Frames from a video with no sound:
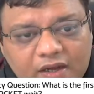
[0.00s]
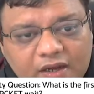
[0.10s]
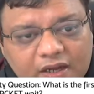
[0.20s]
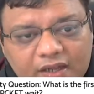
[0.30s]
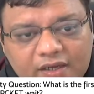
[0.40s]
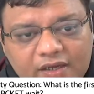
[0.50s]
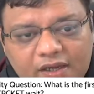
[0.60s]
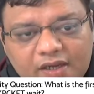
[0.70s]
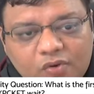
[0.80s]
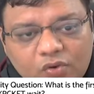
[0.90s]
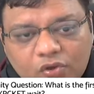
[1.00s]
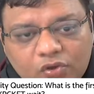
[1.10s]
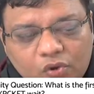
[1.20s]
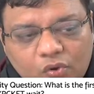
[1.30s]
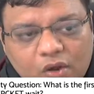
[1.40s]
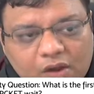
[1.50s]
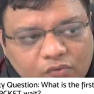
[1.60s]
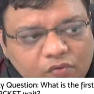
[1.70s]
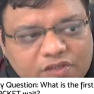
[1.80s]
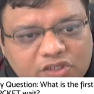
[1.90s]
I really do not know how
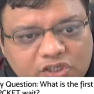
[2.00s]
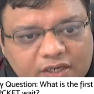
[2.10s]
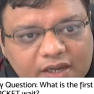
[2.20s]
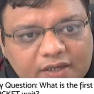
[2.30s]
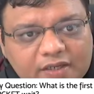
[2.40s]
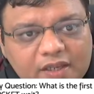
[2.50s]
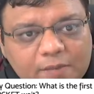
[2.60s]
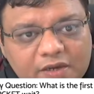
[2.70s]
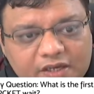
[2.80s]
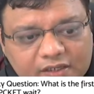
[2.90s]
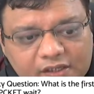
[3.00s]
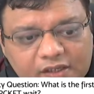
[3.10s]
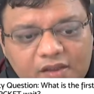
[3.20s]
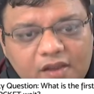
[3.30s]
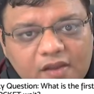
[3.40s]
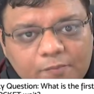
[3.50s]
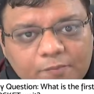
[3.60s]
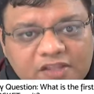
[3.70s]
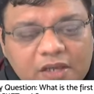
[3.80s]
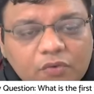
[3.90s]
do we just react immediately
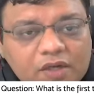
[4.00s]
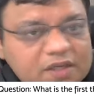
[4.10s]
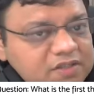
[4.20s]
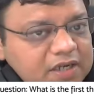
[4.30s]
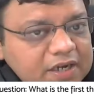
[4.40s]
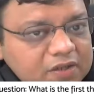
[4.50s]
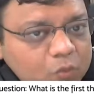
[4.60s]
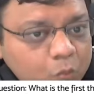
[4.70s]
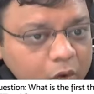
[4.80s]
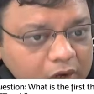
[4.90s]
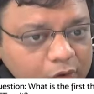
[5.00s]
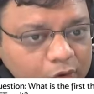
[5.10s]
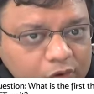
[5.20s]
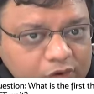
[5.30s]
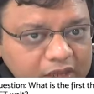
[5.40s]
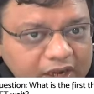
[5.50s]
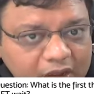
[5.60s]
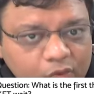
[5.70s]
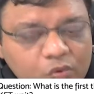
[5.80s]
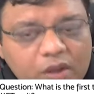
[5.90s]
without understanding the workload. And
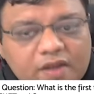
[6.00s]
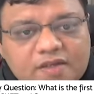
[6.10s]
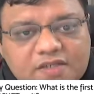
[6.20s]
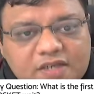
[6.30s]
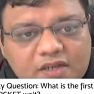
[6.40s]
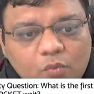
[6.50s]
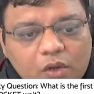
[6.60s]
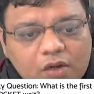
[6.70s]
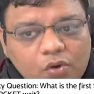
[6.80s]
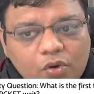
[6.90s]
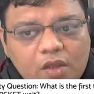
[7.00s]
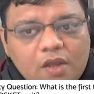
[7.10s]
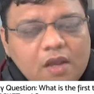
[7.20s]
how do I understand the workload?